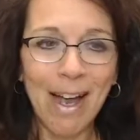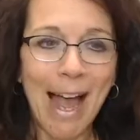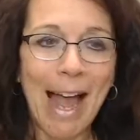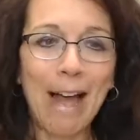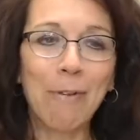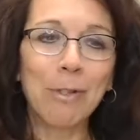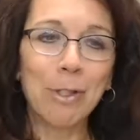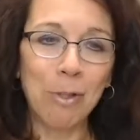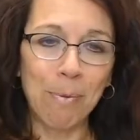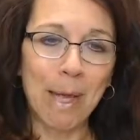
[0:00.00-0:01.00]
how
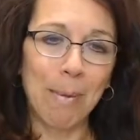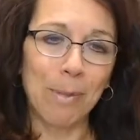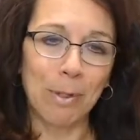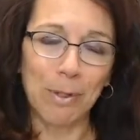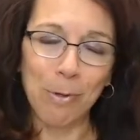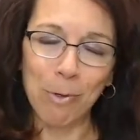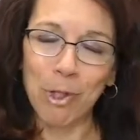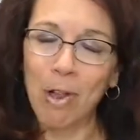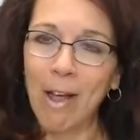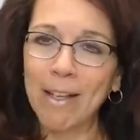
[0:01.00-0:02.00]
to be able to
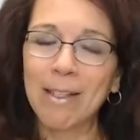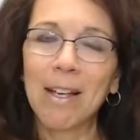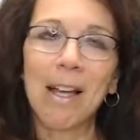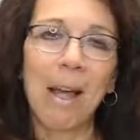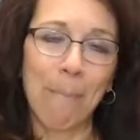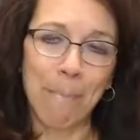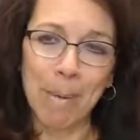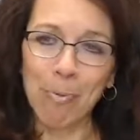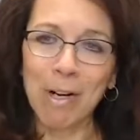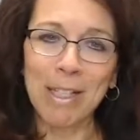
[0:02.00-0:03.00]
socialize,
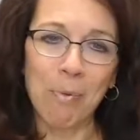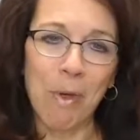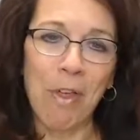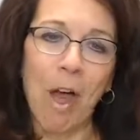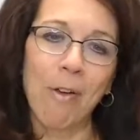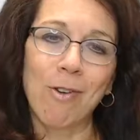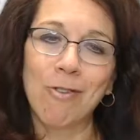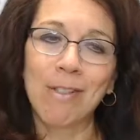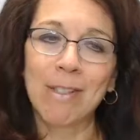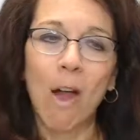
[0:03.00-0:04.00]
be present with
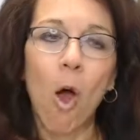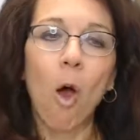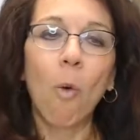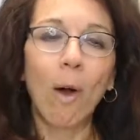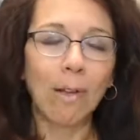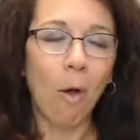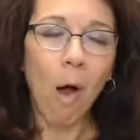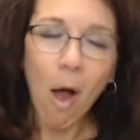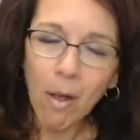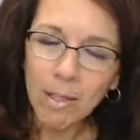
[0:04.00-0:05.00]
others, while
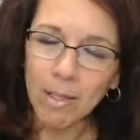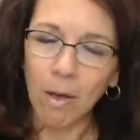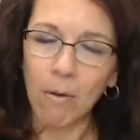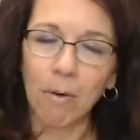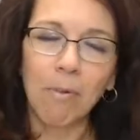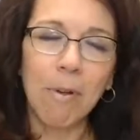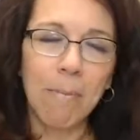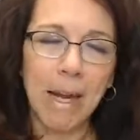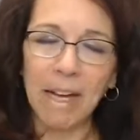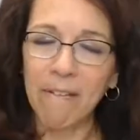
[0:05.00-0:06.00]
also
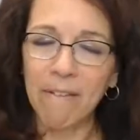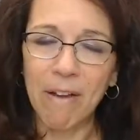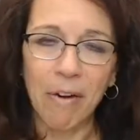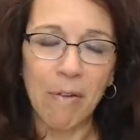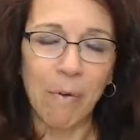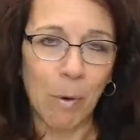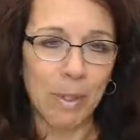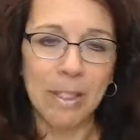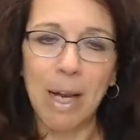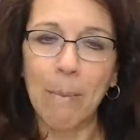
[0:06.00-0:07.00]
remaining very
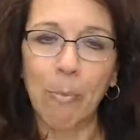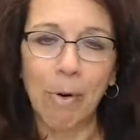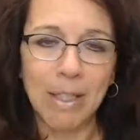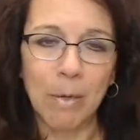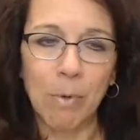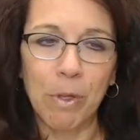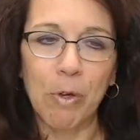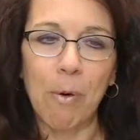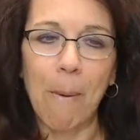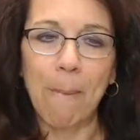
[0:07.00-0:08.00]
focused and present with
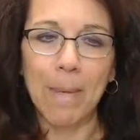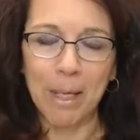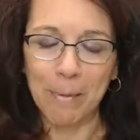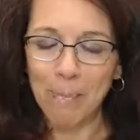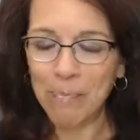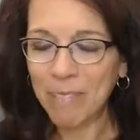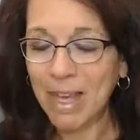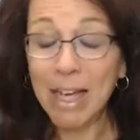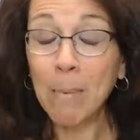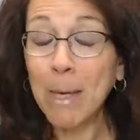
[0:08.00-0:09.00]
your meal.
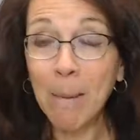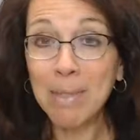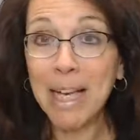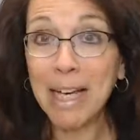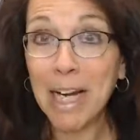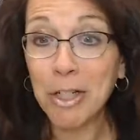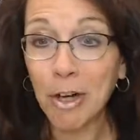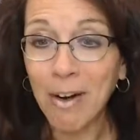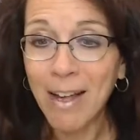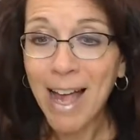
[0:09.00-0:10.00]
It'll become second
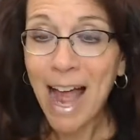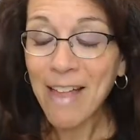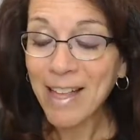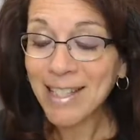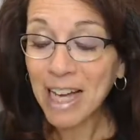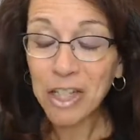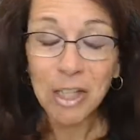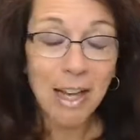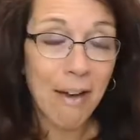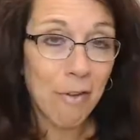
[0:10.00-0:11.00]
nature. And that's
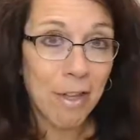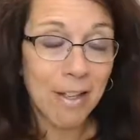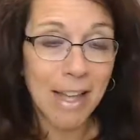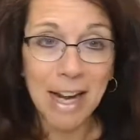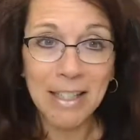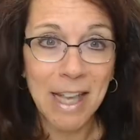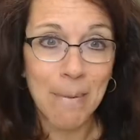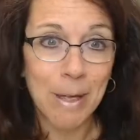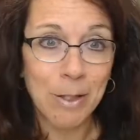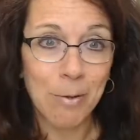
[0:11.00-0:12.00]
actually everything that I say
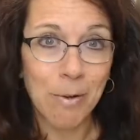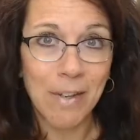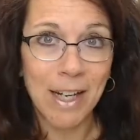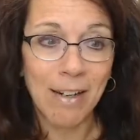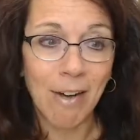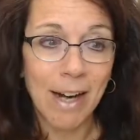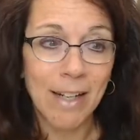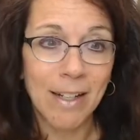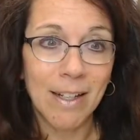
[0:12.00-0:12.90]
about intuitive eating, right?